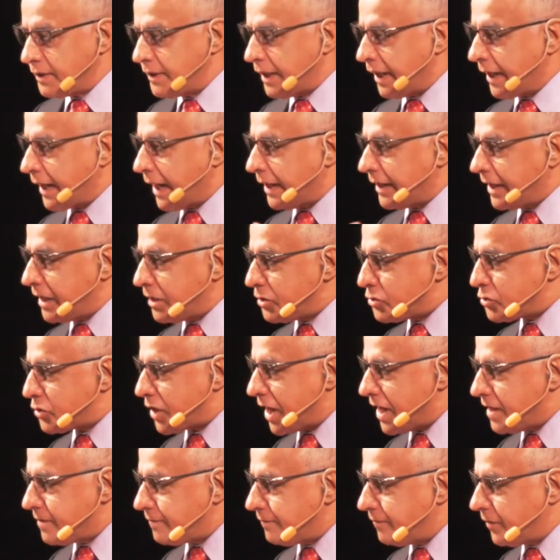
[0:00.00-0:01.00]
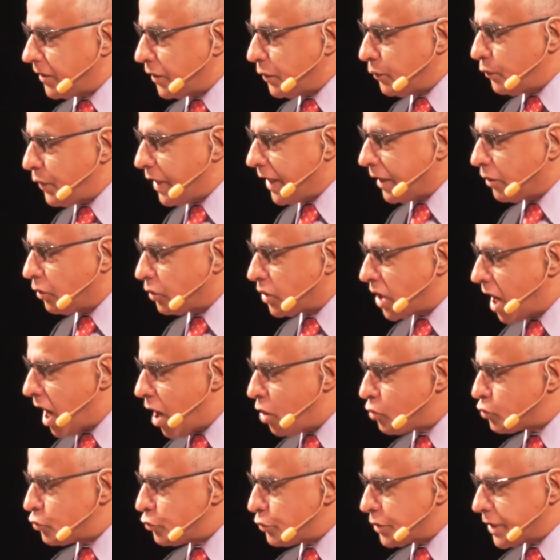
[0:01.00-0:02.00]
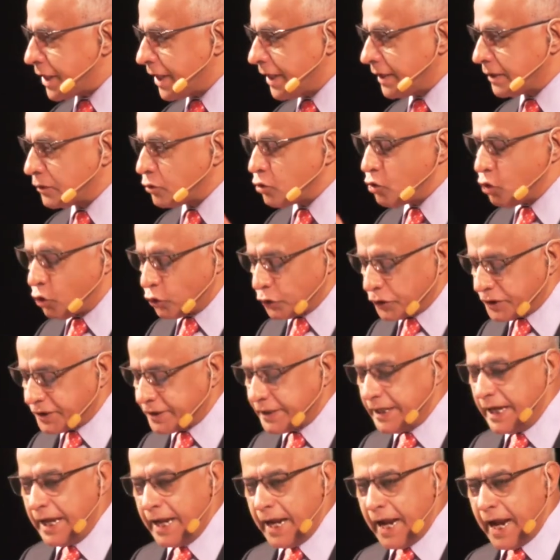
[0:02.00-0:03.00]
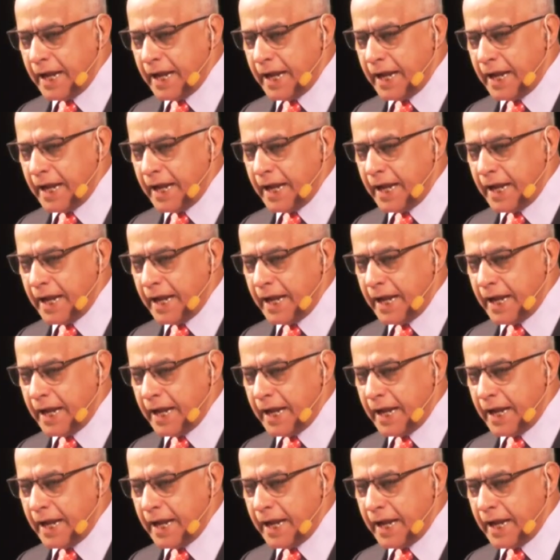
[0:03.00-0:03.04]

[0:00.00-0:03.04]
They're getting trained for a week on how to rear goats.